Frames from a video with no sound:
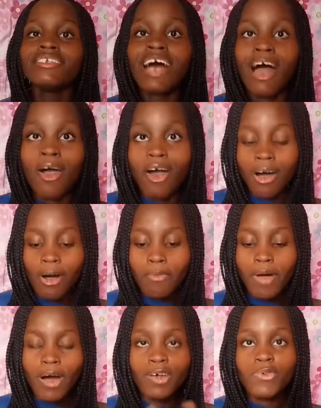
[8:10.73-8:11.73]
Now,
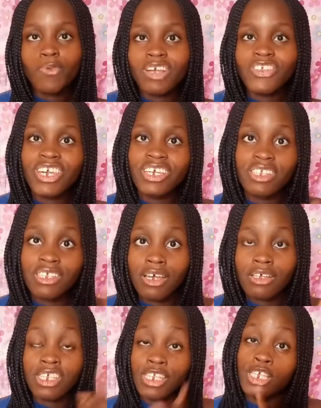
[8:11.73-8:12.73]
I was watching
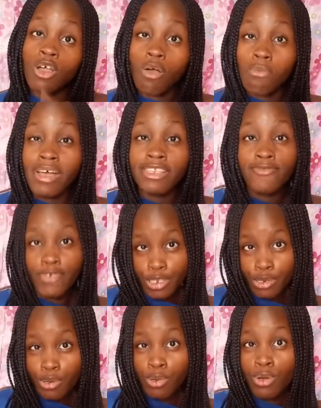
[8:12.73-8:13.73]
Sisi Okwe's
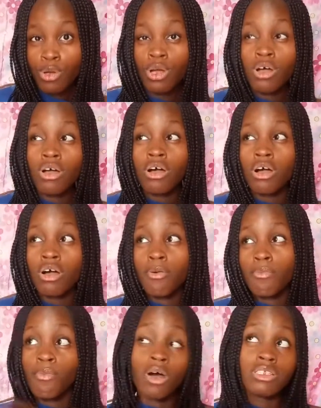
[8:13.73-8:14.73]
video
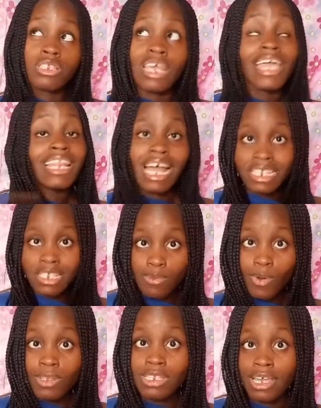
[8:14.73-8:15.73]
last
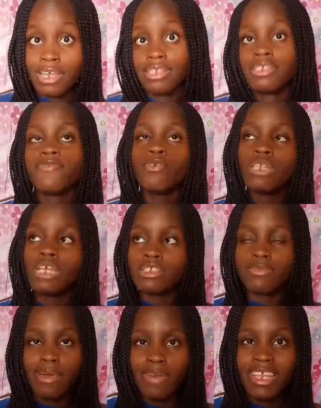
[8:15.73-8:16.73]
month, yes, few
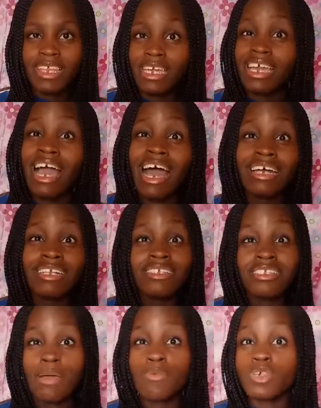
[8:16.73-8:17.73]
days to my birthday, and
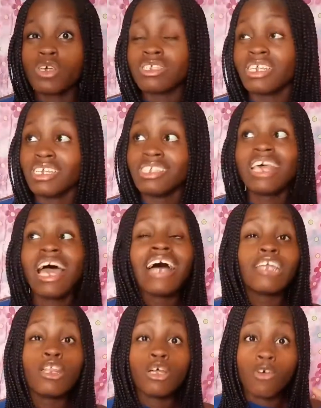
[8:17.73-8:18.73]
let me just say this,
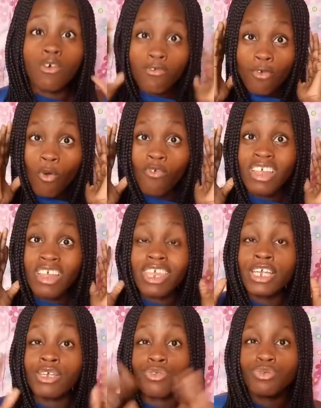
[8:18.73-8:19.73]
had a lot of
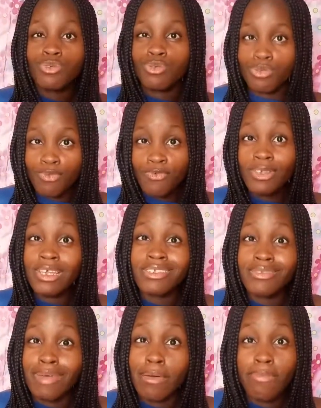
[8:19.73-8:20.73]
overthinking to do few
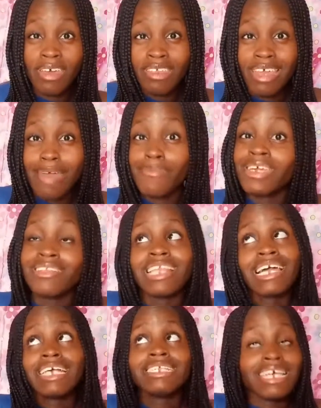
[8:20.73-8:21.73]
days to my birthday. I mean,
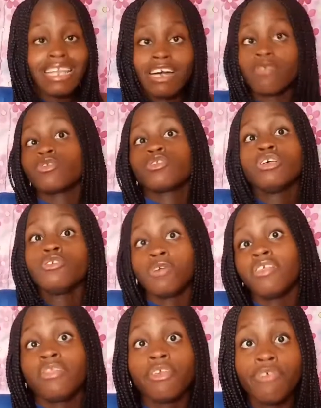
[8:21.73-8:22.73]
like I said, I was turning
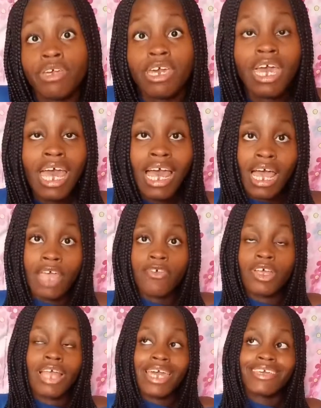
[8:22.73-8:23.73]
23, and I
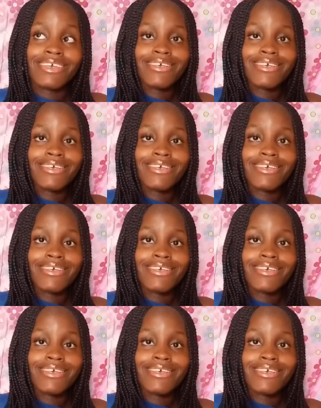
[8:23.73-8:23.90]
felt like,